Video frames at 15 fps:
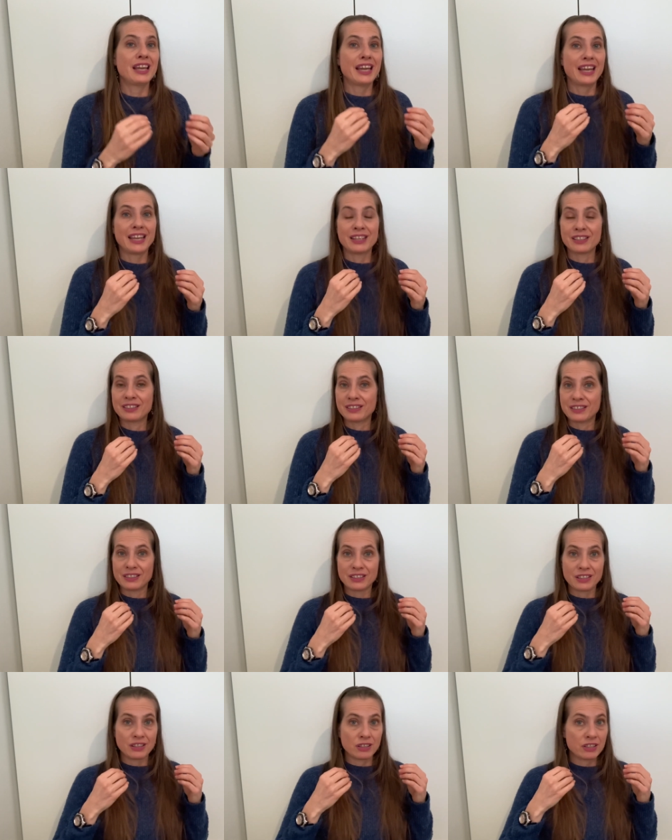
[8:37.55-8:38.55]
And
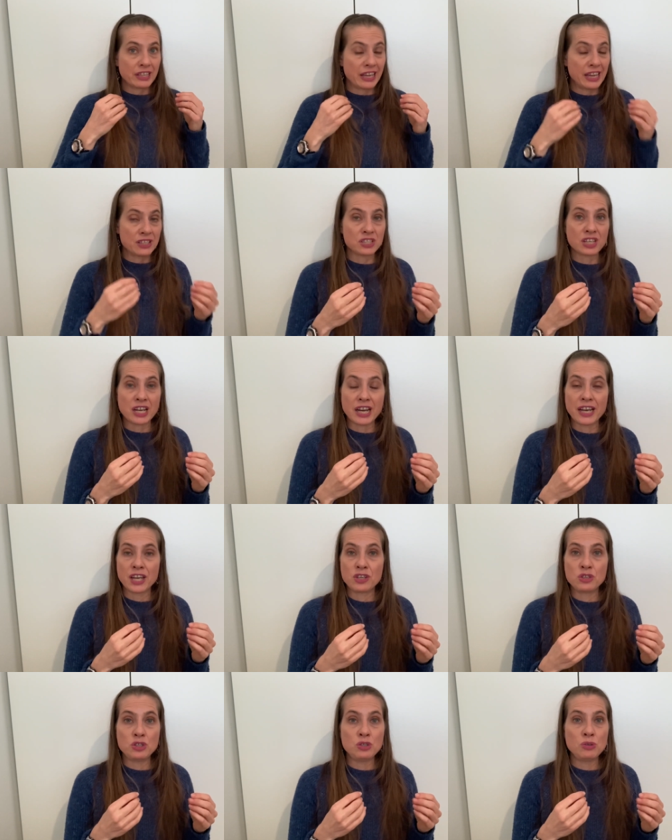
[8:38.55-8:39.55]

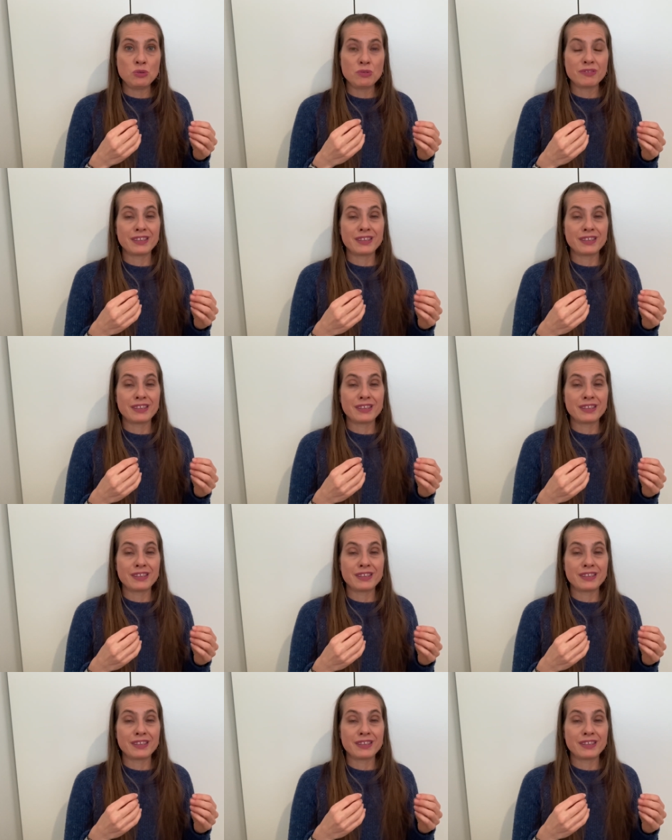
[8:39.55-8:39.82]
Hezekiah knew